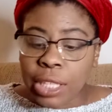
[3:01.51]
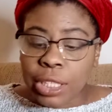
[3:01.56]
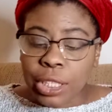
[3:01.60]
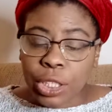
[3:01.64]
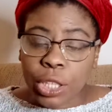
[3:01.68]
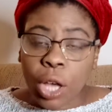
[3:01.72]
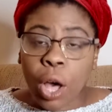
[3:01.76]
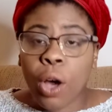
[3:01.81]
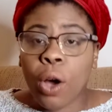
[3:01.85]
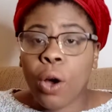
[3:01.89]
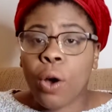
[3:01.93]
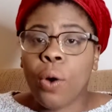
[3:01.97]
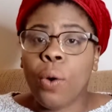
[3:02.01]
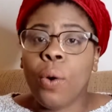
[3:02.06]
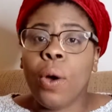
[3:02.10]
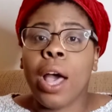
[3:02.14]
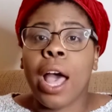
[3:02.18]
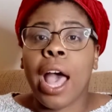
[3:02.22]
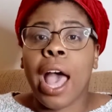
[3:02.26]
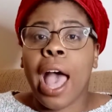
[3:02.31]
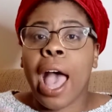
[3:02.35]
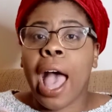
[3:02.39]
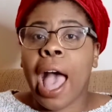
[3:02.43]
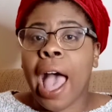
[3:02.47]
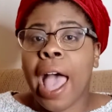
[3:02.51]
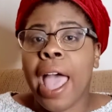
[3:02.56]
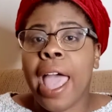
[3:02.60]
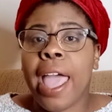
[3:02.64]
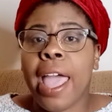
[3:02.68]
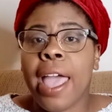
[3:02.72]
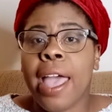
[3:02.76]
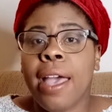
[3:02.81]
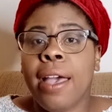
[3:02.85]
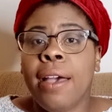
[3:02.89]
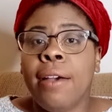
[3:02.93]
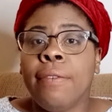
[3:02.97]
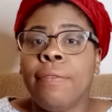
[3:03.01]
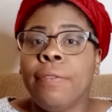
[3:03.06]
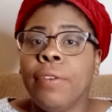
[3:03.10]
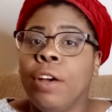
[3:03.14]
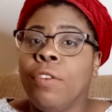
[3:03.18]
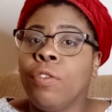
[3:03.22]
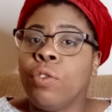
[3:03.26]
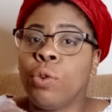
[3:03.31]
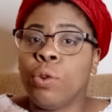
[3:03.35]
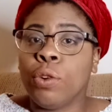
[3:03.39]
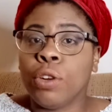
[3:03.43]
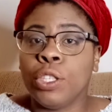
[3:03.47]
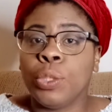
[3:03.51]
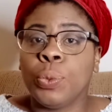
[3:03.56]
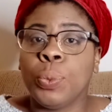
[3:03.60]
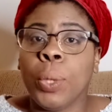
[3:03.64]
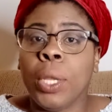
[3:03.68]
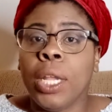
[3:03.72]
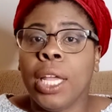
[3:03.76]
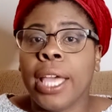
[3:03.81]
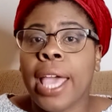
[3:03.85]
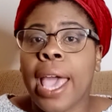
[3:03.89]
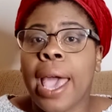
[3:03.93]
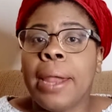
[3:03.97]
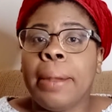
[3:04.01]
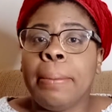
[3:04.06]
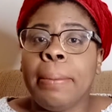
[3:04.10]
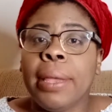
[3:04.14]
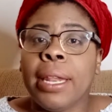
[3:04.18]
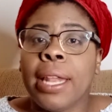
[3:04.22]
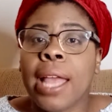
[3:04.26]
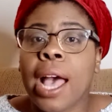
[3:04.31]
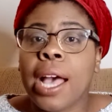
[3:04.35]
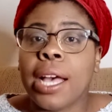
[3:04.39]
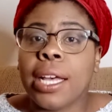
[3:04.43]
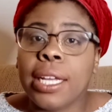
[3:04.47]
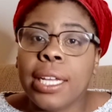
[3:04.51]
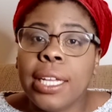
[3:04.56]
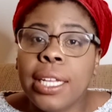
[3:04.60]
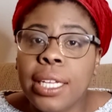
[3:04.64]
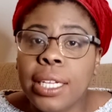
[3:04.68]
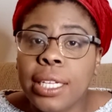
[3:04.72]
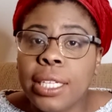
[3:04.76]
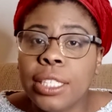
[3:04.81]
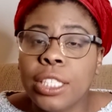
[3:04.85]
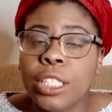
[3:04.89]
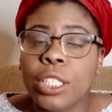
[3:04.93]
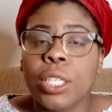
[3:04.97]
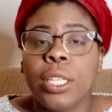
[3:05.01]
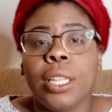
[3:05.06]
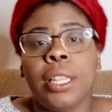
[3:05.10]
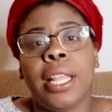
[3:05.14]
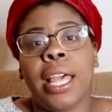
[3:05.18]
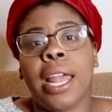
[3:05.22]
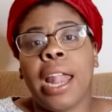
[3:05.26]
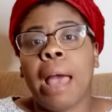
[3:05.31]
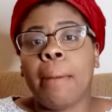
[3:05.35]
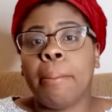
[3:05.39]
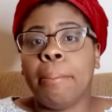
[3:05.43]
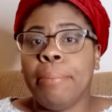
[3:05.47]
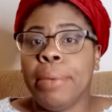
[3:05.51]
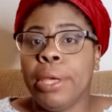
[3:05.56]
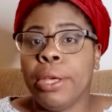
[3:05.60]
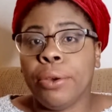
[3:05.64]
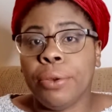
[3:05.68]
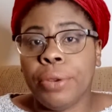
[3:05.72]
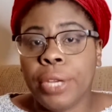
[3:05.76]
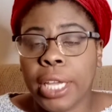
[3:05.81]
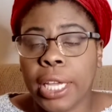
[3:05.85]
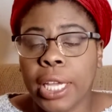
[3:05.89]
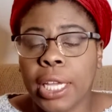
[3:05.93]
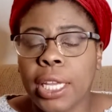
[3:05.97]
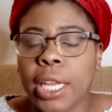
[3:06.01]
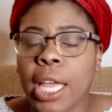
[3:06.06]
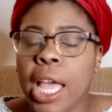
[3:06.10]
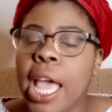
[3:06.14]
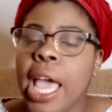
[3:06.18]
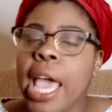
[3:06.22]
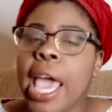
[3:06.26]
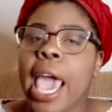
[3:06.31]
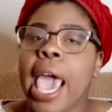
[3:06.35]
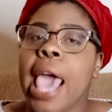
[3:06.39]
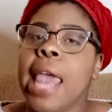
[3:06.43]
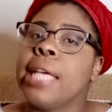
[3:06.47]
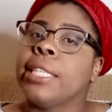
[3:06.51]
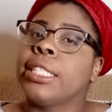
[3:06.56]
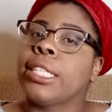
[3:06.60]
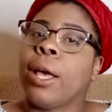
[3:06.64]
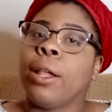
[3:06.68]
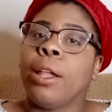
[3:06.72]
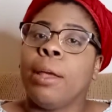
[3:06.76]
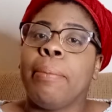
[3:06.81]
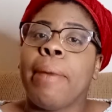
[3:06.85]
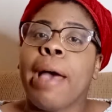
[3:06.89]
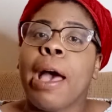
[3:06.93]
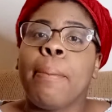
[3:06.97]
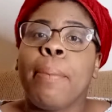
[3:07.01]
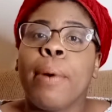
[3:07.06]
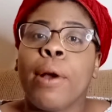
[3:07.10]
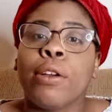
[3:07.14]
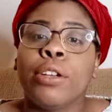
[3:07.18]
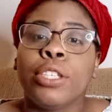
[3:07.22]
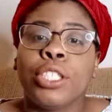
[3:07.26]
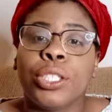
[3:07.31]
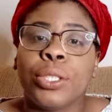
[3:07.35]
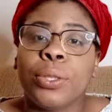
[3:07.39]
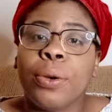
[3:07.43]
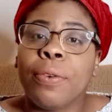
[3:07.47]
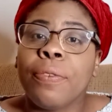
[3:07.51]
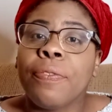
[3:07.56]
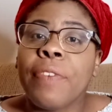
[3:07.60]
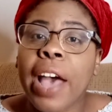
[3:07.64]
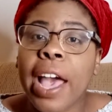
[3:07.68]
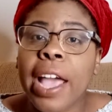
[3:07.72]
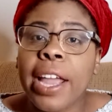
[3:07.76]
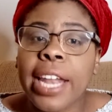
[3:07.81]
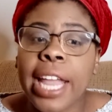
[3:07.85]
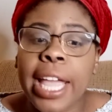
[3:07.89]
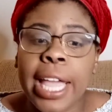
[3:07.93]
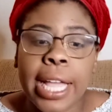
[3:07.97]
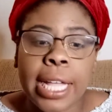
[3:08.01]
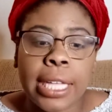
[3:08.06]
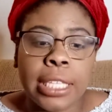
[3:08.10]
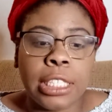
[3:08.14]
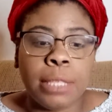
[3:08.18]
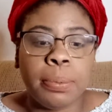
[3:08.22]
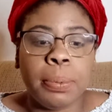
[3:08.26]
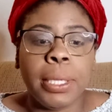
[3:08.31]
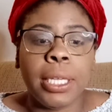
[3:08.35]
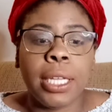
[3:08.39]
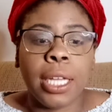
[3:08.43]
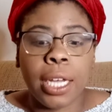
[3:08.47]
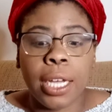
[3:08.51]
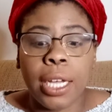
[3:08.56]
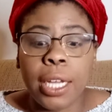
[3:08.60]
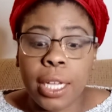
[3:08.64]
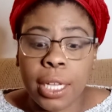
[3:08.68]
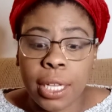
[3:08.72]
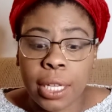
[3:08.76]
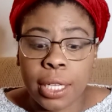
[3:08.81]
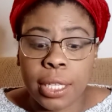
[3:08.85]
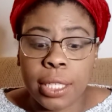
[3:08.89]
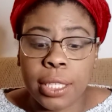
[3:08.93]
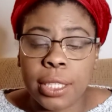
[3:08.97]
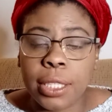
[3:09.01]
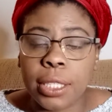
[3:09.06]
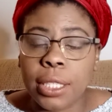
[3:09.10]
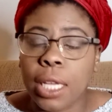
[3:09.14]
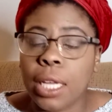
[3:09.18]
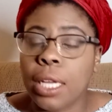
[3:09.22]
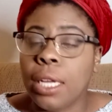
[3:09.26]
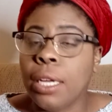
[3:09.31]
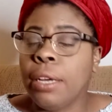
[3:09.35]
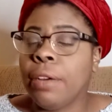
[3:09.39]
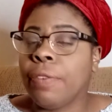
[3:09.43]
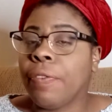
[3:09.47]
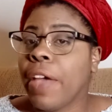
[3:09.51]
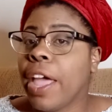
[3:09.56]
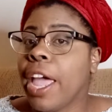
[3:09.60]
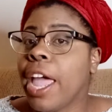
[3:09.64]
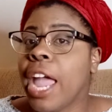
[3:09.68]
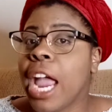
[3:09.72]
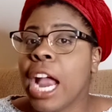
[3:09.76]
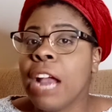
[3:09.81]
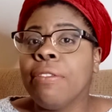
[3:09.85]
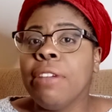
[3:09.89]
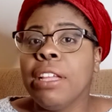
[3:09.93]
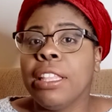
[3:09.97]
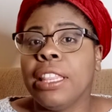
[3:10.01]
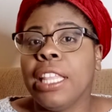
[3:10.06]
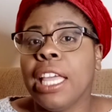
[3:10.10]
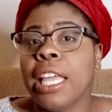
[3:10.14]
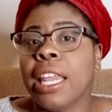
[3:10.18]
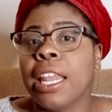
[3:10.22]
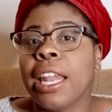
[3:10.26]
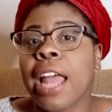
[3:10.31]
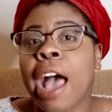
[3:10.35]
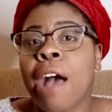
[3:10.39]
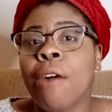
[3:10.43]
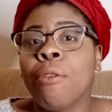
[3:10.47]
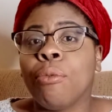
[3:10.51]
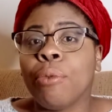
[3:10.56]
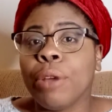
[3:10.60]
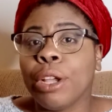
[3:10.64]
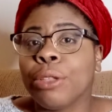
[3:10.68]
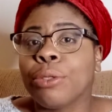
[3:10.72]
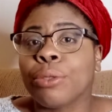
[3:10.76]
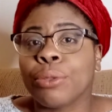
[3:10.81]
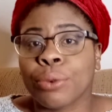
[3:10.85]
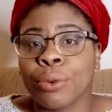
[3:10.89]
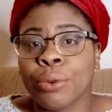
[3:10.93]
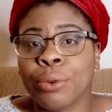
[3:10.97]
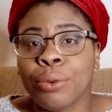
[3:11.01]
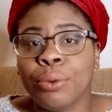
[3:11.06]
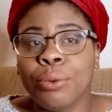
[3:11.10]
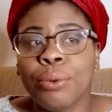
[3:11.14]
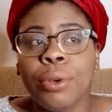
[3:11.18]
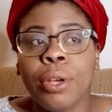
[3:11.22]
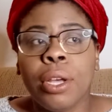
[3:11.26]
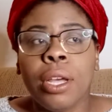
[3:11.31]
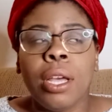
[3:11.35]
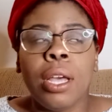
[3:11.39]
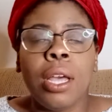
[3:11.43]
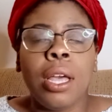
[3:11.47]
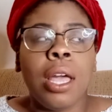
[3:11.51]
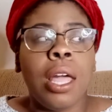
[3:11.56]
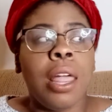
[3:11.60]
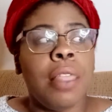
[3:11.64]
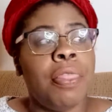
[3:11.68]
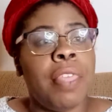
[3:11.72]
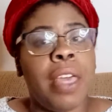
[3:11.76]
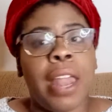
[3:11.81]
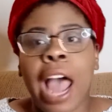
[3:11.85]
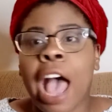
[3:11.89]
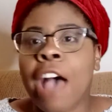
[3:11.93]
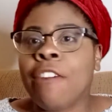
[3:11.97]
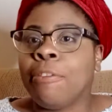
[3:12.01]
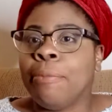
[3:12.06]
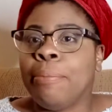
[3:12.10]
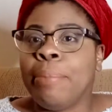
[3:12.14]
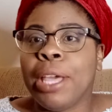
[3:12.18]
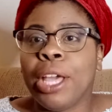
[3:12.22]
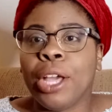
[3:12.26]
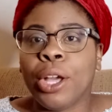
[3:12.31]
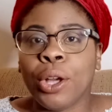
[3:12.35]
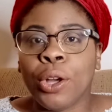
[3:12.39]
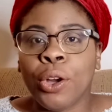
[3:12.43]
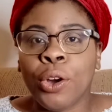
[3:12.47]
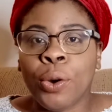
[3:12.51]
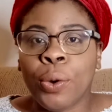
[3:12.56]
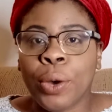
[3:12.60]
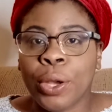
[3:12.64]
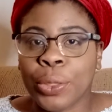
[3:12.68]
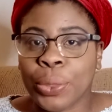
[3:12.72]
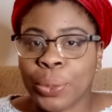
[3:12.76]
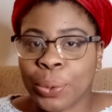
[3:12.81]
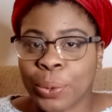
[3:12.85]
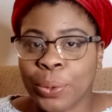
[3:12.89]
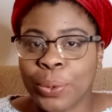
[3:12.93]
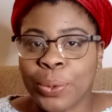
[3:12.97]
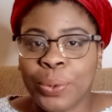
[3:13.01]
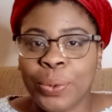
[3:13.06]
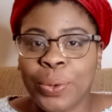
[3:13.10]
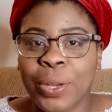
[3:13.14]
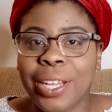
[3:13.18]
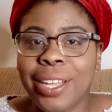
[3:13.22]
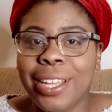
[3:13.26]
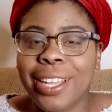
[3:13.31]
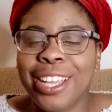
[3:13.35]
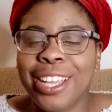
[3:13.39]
So I have, of course, realacademy.us that I'm building, and it's all about personal finance because of everything that I went through, that I've been going through,